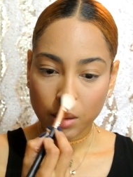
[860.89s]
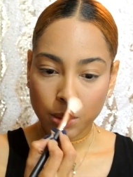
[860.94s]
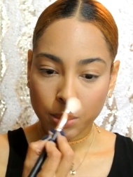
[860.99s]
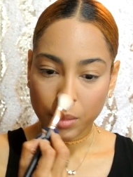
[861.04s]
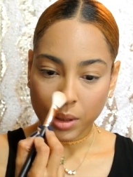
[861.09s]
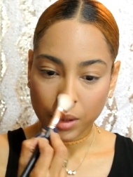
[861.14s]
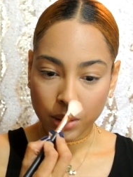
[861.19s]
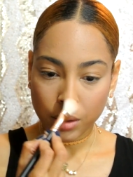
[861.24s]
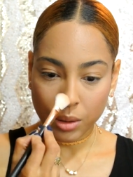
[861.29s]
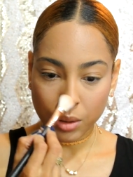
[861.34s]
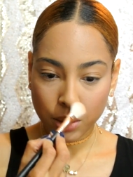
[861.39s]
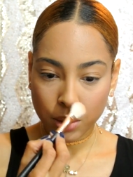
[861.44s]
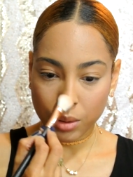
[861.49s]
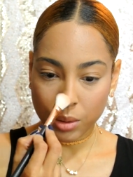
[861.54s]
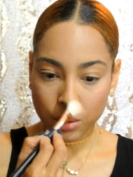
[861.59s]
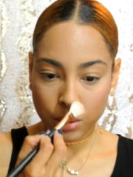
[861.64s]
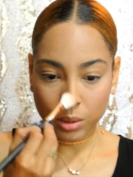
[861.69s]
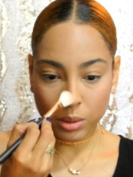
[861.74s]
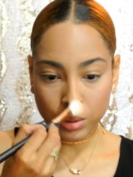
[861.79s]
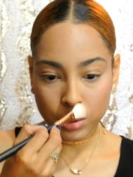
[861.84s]
my
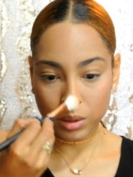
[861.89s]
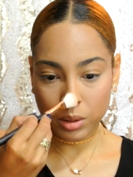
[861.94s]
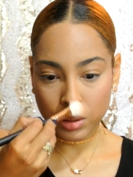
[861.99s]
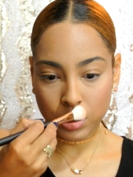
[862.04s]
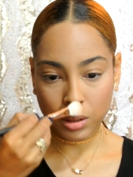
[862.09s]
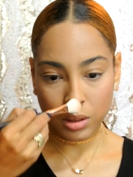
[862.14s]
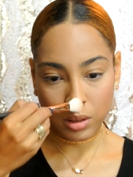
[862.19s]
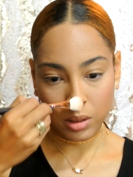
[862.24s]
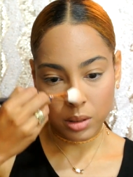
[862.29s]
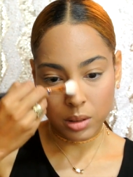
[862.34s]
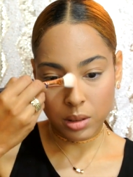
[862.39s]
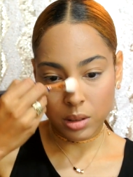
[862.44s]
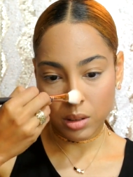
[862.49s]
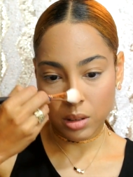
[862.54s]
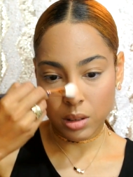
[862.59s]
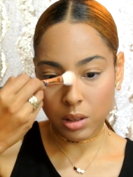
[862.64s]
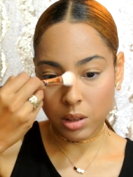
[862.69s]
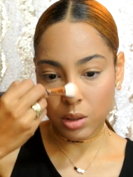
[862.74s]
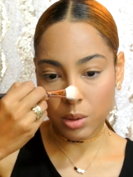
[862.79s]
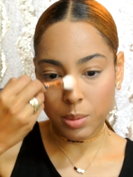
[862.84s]
nose,
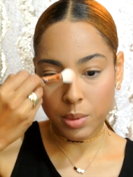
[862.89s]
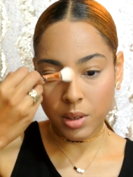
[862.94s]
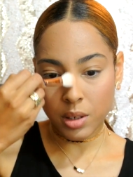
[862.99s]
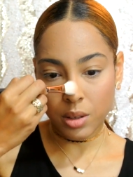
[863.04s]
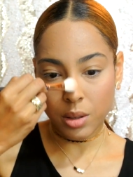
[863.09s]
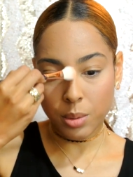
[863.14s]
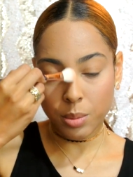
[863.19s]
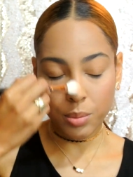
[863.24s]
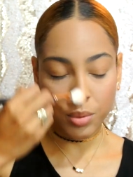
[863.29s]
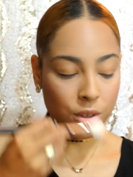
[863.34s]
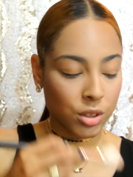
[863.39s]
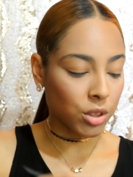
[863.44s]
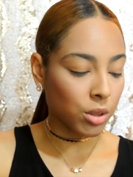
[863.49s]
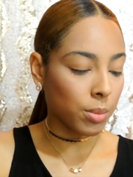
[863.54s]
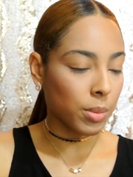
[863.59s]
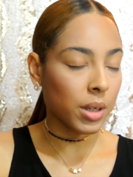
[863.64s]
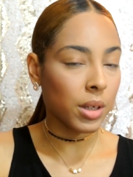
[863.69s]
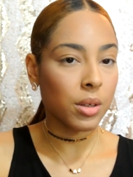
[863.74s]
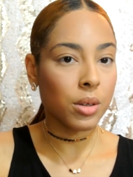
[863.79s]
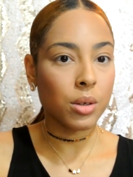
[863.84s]
a little bit on the bridge of
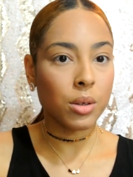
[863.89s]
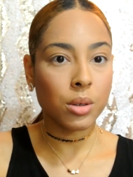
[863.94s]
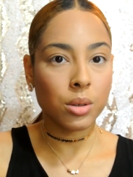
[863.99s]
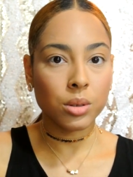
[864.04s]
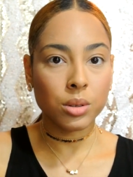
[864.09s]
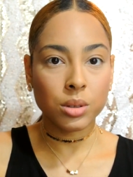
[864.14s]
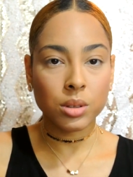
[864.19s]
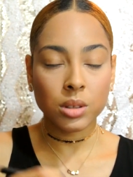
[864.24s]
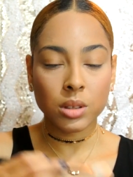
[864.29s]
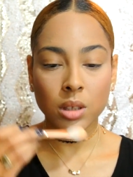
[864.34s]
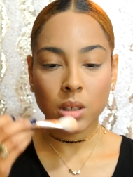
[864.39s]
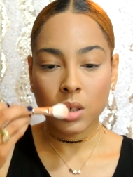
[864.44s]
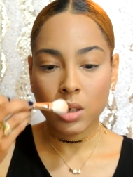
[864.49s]
my nose.